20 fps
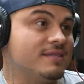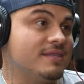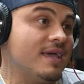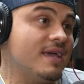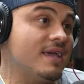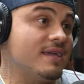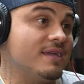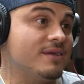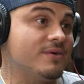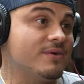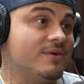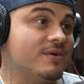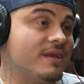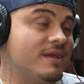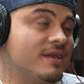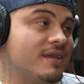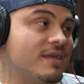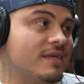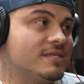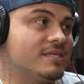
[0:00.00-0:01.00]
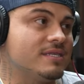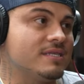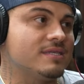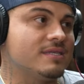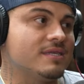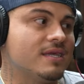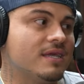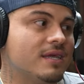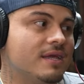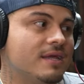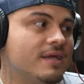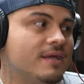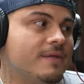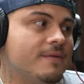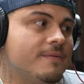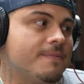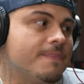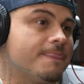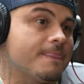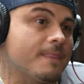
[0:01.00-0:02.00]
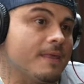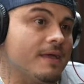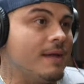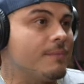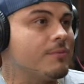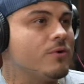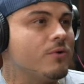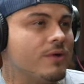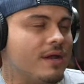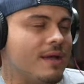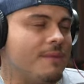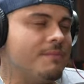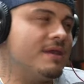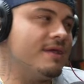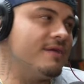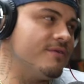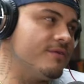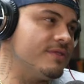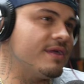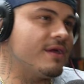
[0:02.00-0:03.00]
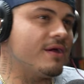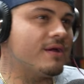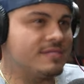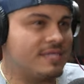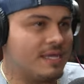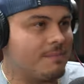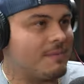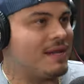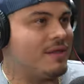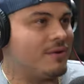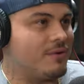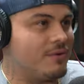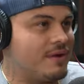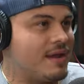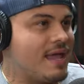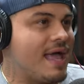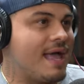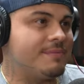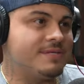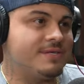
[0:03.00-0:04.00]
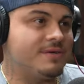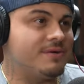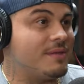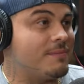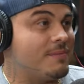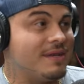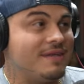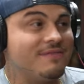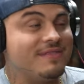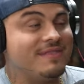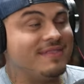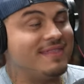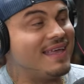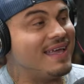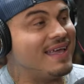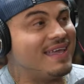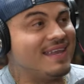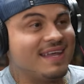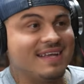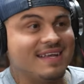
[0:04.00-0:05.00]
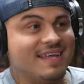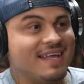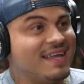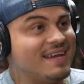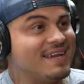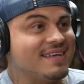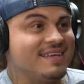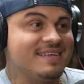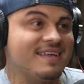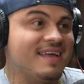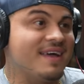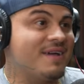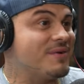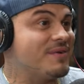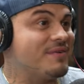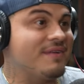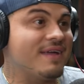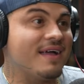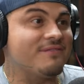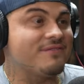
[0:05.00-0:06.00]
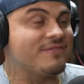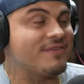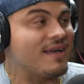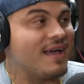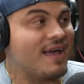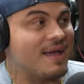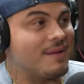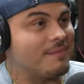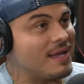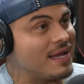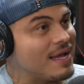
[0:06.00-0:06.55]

a day. You know, and it just and I'm cool with it. I mean, here and there, I'll take my little naps here and there, but even then, I kind of, I don't even have time.